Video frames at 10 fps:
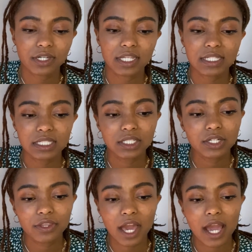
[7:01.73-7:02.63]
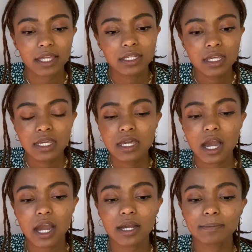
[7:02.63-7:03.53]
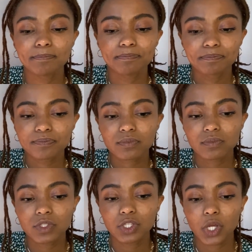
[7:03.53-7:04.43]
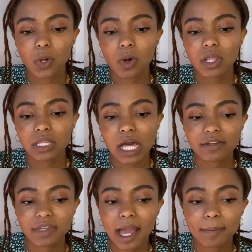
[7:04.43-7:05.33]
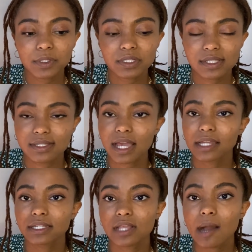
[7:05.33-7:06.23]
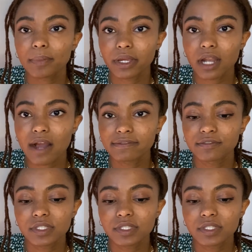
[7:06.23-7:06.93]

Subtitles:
ideal that, you know, a lot of capitalist societies operate off of.